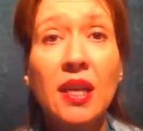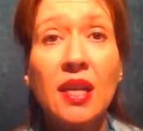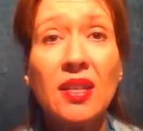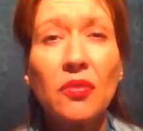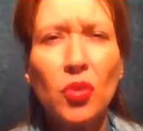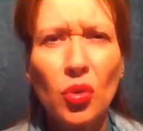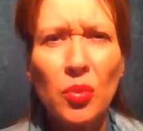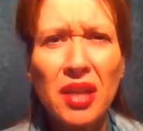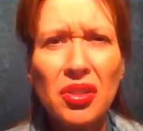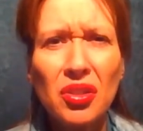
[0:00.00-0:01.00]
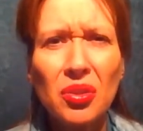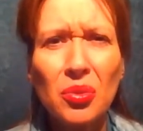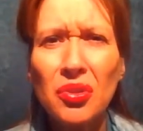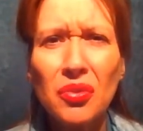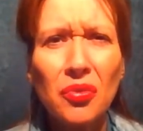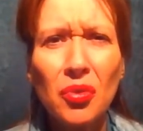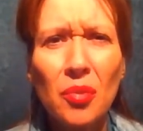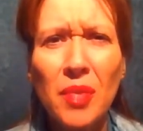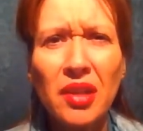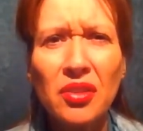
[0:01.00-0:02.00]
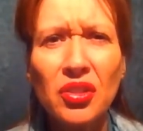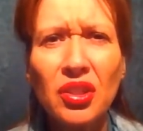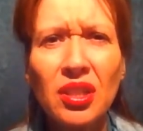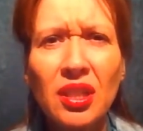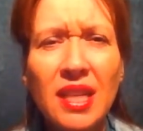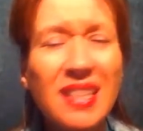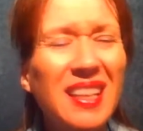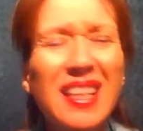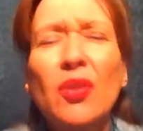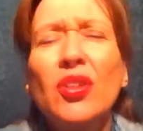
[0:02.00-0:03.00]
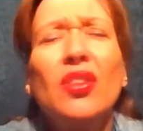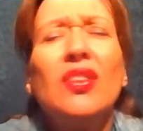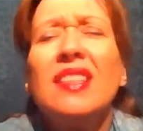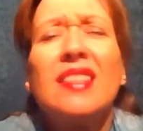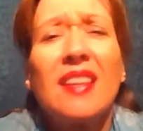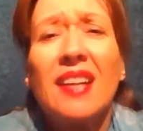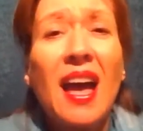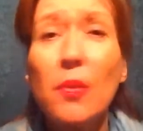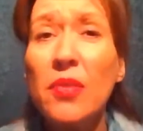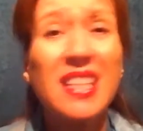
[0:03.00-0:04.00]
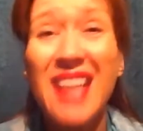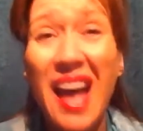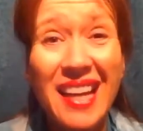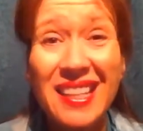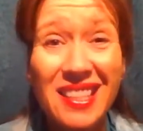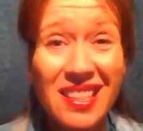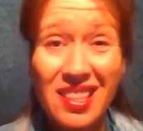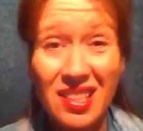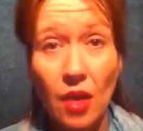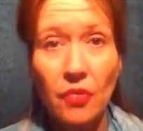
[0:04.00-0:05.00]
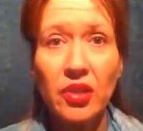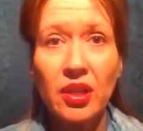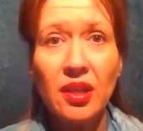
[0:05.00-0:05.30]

I said, floor manager? What's a floor manager? He said, it's the guy with the signs and stuff.